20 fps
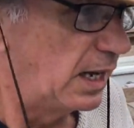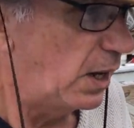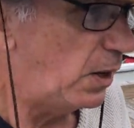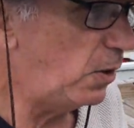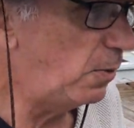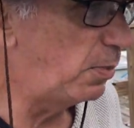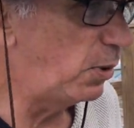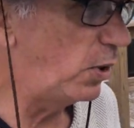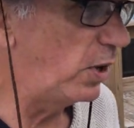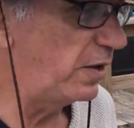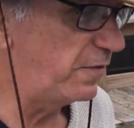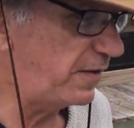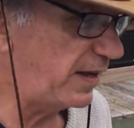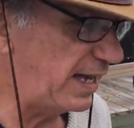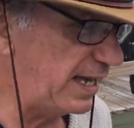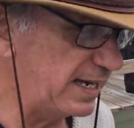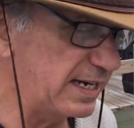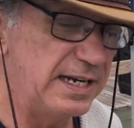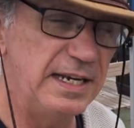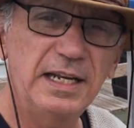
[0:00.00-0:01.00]
Oh boy, if I
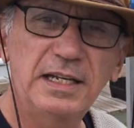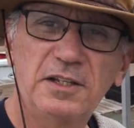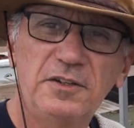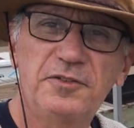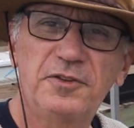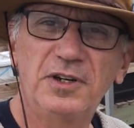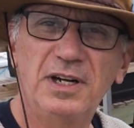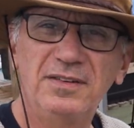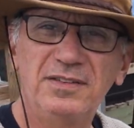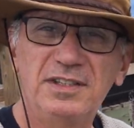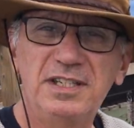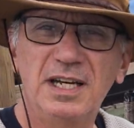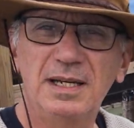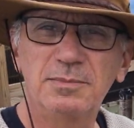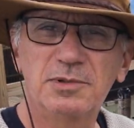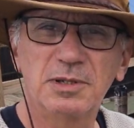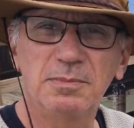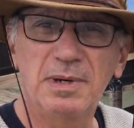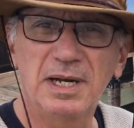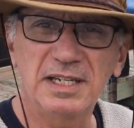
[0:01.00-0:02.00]
had a nickel for every time
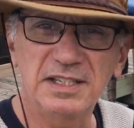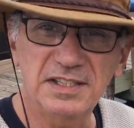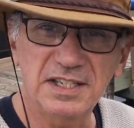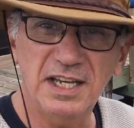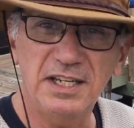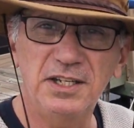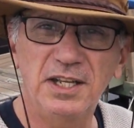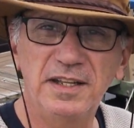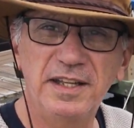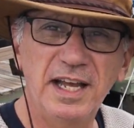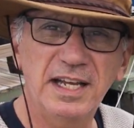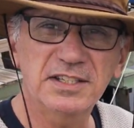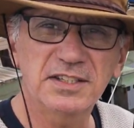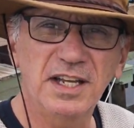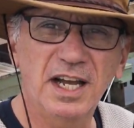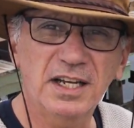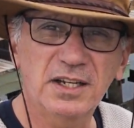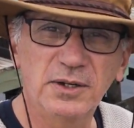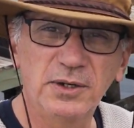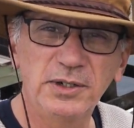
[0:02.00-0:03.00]
somebody said that that's
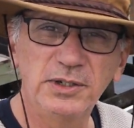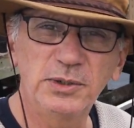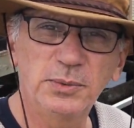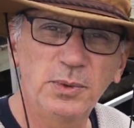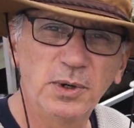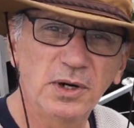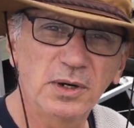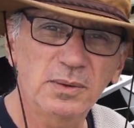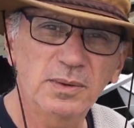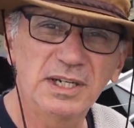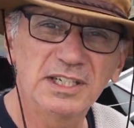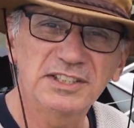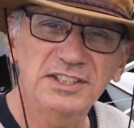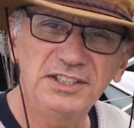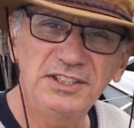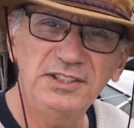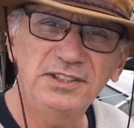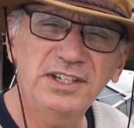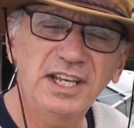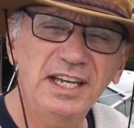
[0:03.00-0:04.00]
not going to work,
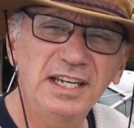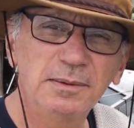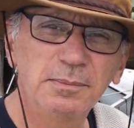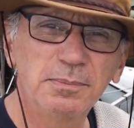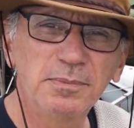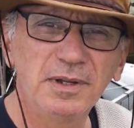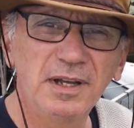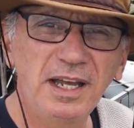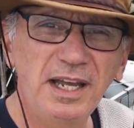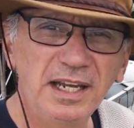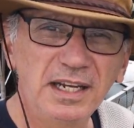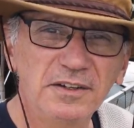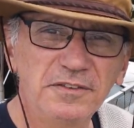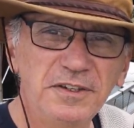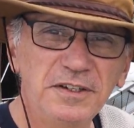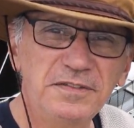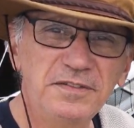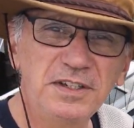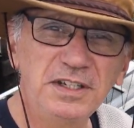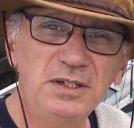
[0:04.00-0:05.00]
Wesley, you can't hang a
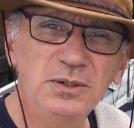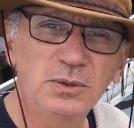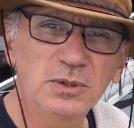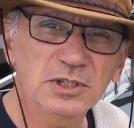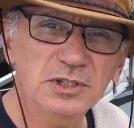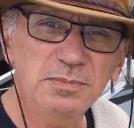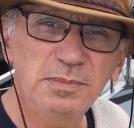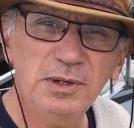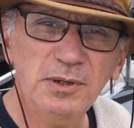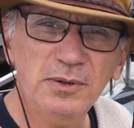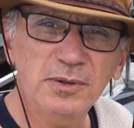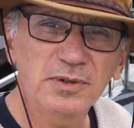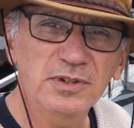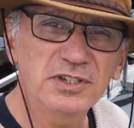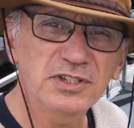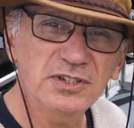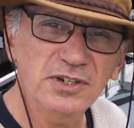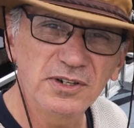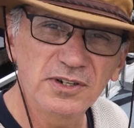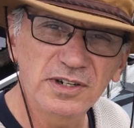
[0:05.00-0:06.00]
15 horse motor on the
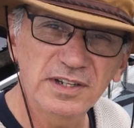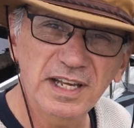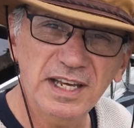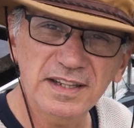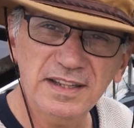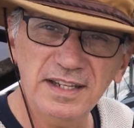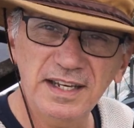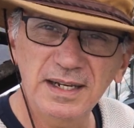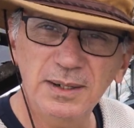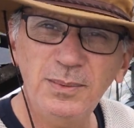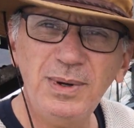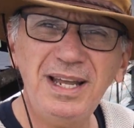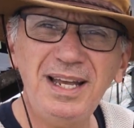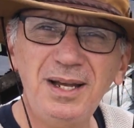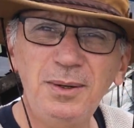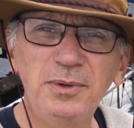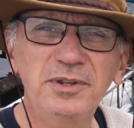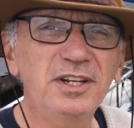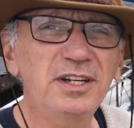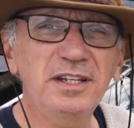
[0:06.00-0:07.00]
stern of that thing.
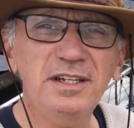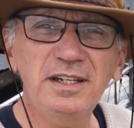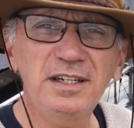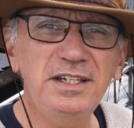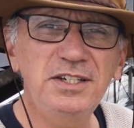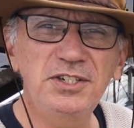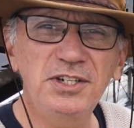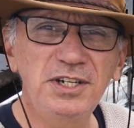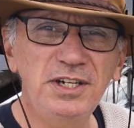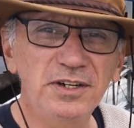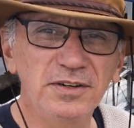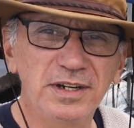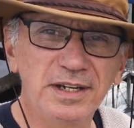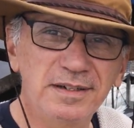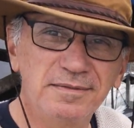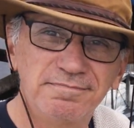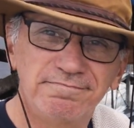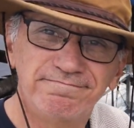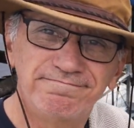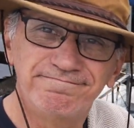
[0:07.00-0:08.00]
Well, with a little
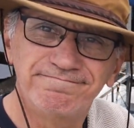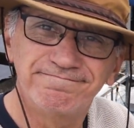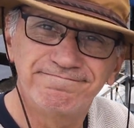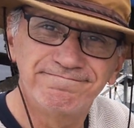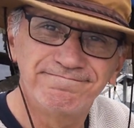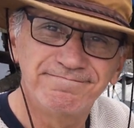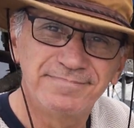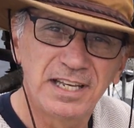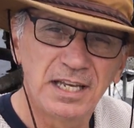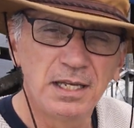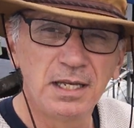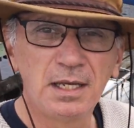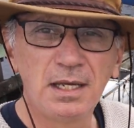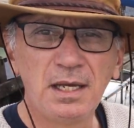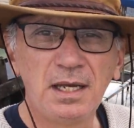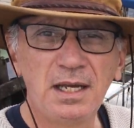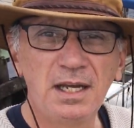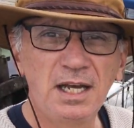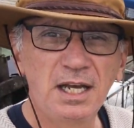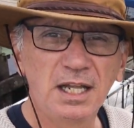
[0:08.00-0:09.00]
engineering,
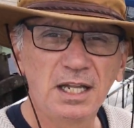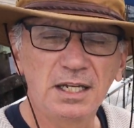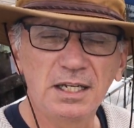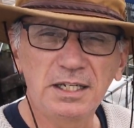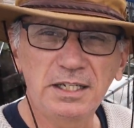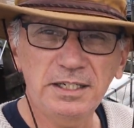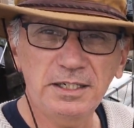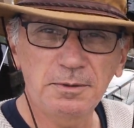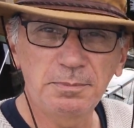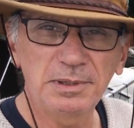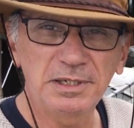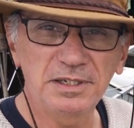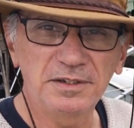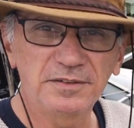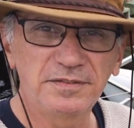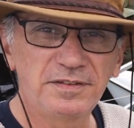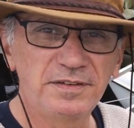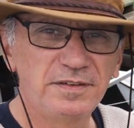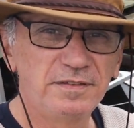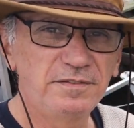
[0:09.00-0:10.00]
a little bit
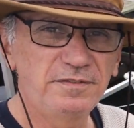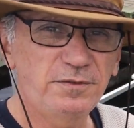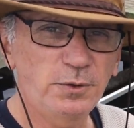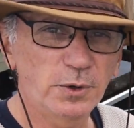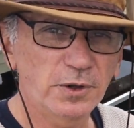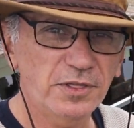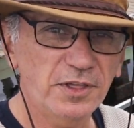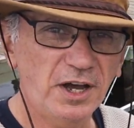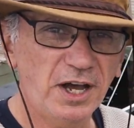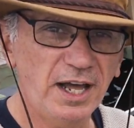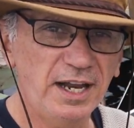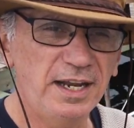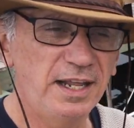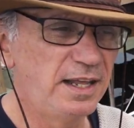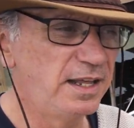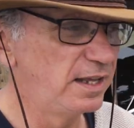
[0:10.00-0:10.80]
of forethought,